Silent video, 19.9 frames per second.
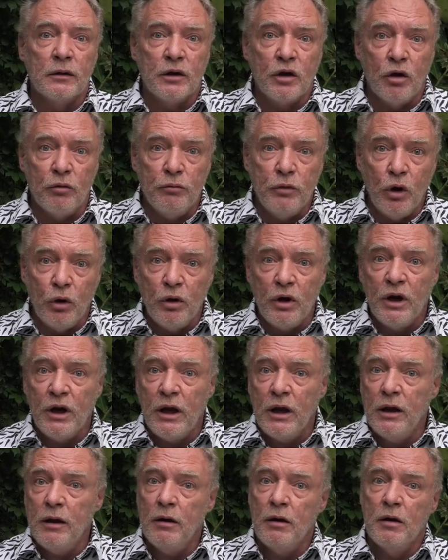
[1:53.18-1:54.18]

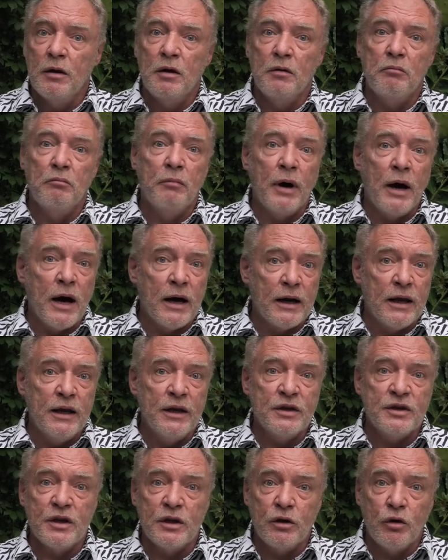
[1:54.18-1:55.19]
community
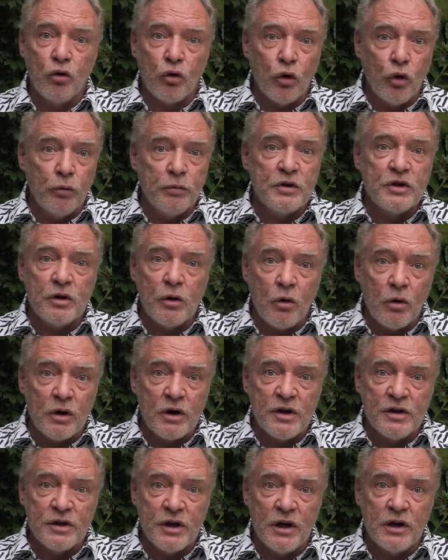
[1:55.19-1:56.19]
bodies and groups and
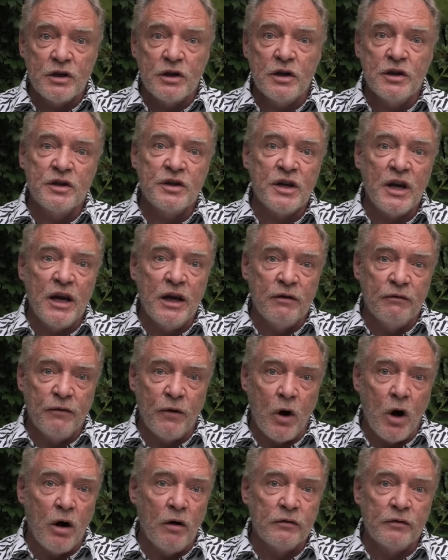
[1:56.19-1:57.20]
organizations
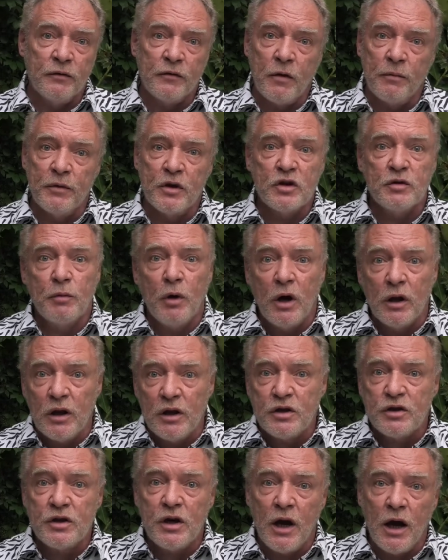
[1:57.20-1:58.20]
involved, from the
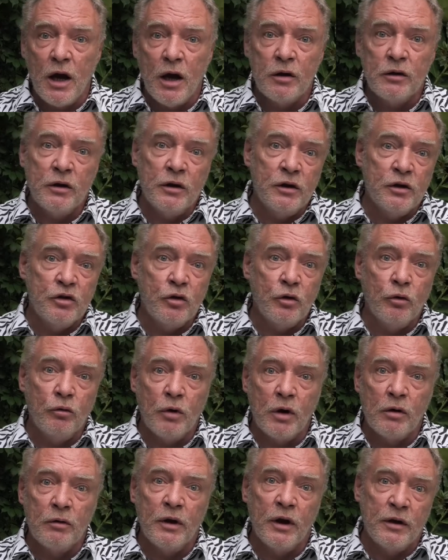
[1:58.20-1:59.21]
smallest town into
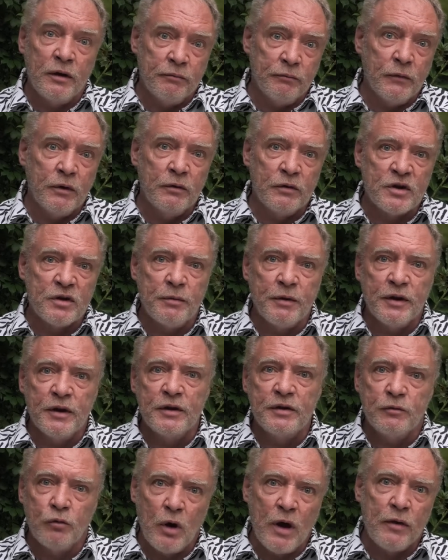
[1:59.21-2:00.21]
where in some of
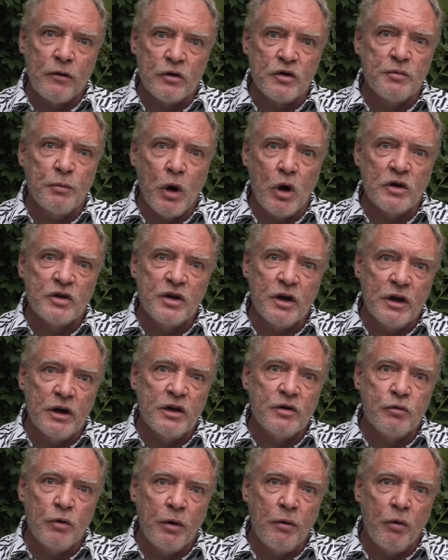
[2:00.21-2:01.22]
these rather small
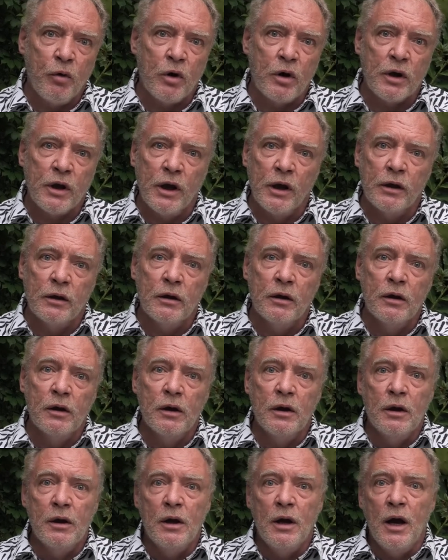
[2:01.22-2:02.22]
cities we work in.
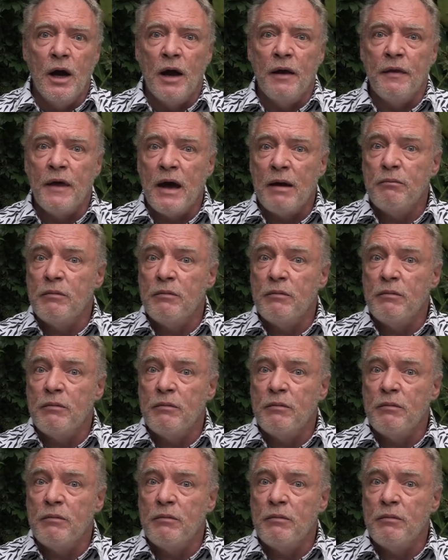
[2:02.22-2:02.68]
And that